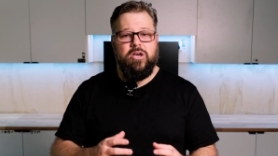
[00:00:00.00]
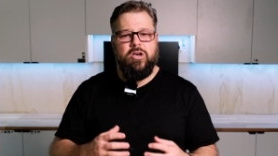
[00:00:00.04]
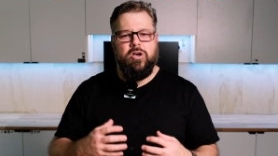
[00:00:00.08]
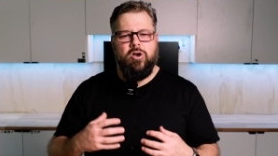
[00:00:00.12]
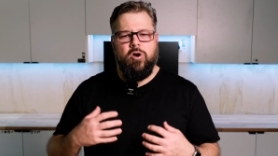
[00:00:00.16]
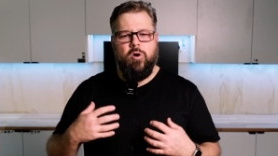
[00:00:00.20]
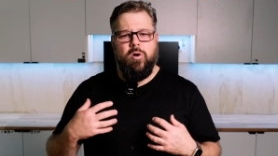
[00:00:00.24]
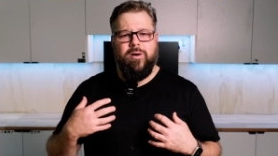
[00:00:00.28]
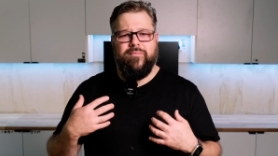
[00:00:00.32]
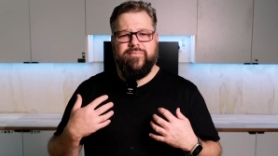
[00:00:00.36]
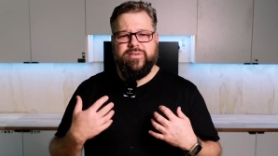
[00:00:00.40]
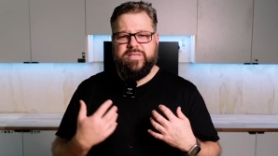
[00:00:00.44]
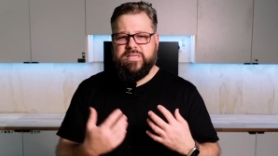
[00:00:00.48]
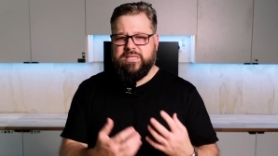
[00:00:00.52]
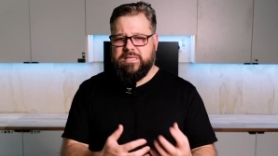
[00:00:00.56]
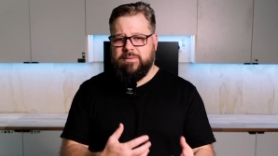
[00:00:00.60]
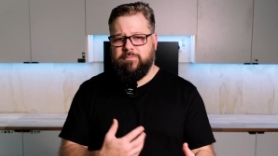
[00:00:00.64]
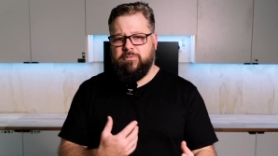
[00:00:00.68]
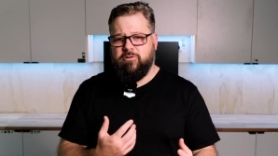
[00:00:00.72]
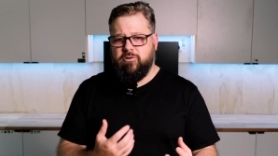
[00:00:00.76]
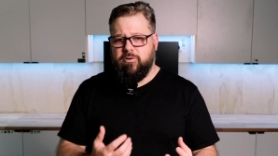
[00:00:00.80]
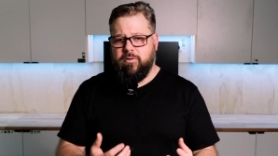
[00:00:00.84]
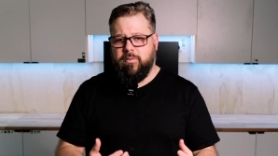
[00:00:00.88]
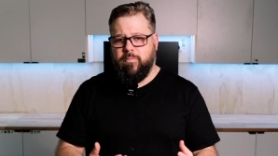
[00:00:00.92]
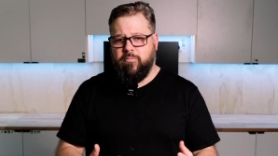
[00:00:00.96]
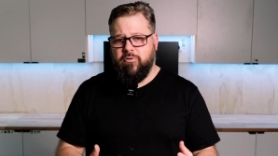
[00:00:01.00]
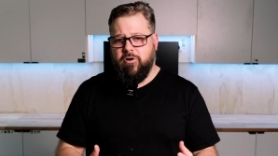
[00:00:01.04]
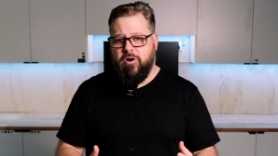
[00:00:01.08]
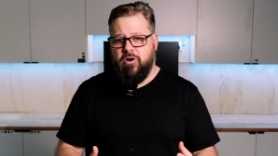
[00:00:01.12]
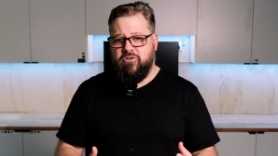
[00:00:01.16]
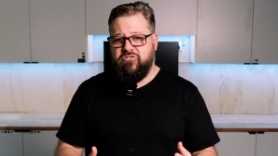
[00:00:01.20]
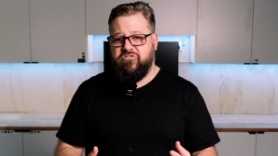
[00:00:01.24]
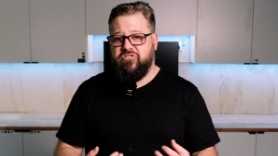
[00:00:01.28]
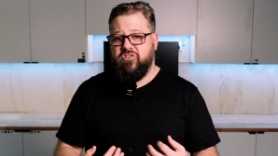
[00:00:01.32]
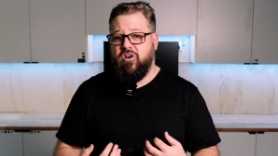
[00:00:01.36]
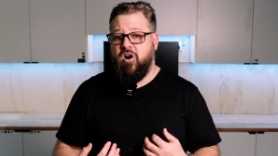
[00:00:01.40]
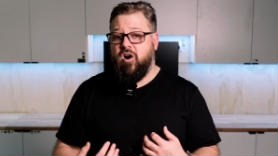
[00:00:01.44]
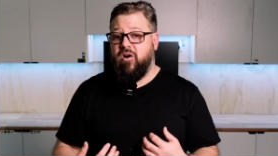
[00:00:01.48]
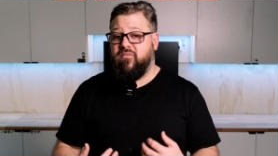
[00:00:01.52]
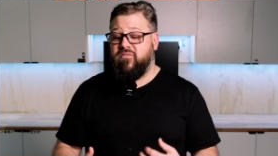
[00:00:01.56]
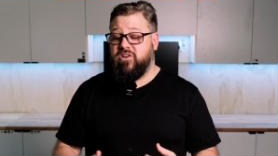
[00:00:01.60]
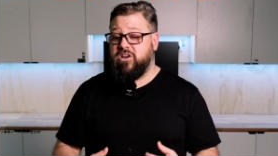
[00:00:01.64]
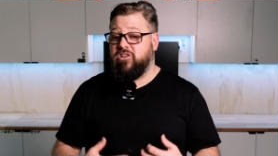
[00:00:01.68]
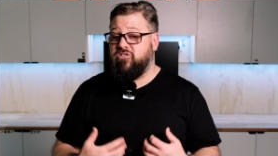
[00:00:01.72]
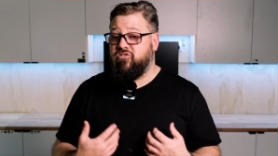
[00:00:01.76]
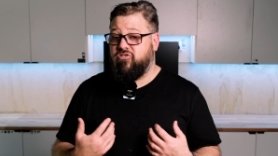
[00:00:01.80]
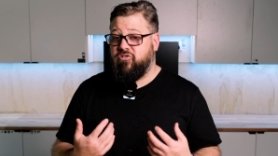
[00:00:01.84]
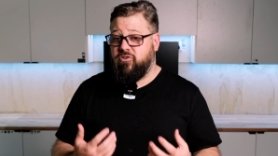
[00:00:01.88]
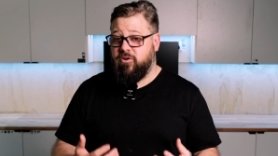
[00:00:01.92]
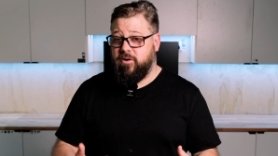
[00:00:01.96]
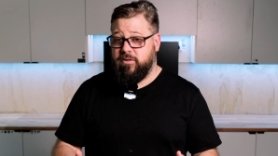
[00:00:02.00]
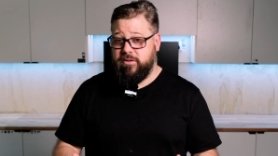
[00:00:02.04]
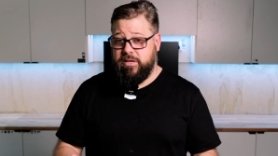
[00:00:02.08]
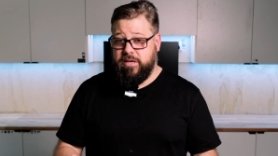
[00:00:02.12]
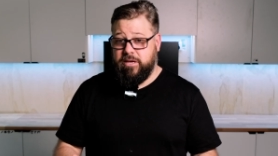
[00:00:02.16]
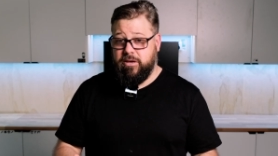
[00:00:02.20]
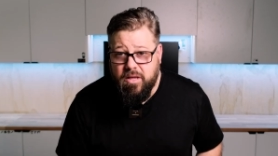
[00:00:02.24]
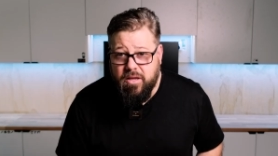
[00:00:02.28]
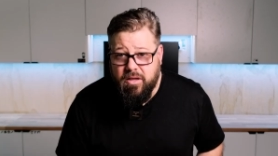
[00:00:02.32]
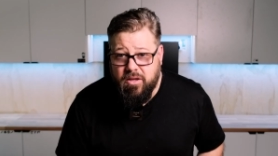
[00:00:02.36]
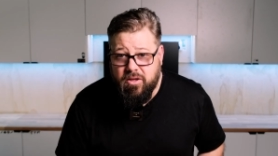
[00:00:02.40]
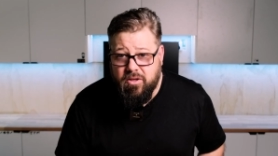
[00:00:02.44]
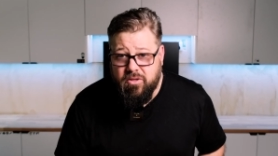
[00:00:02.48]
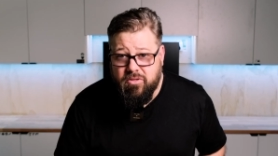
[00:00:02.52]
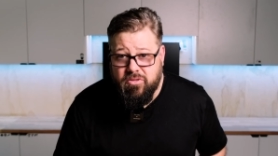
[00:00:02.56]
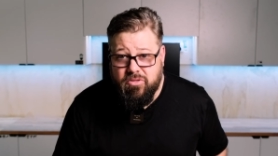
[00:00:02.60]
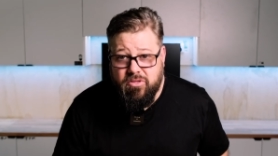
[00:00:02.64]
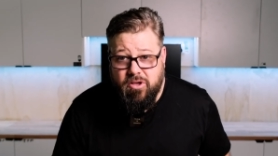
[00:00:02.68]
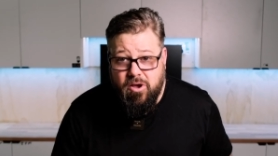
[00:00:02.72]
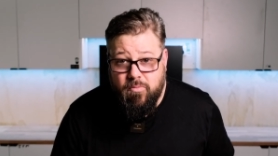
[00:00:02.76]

who have a similar approach of a controlled ecosystem.